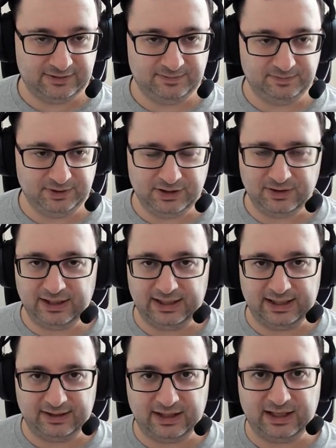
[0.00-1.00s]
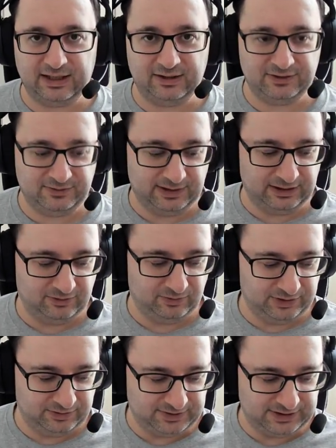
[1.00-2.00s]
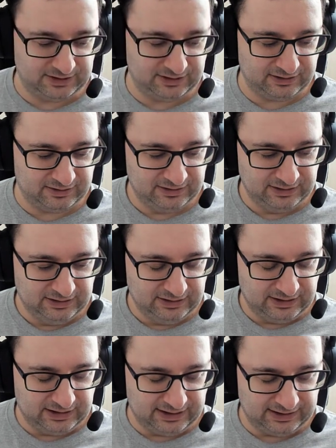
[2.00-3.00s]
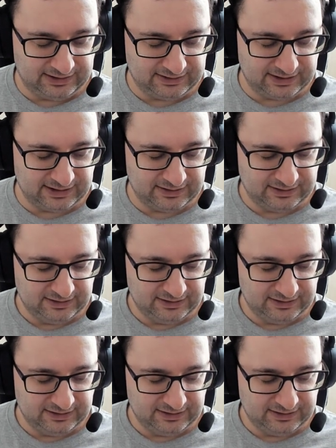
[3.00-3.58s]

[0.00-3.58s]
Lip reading: But you can get there as well with Obsidian, and like I said,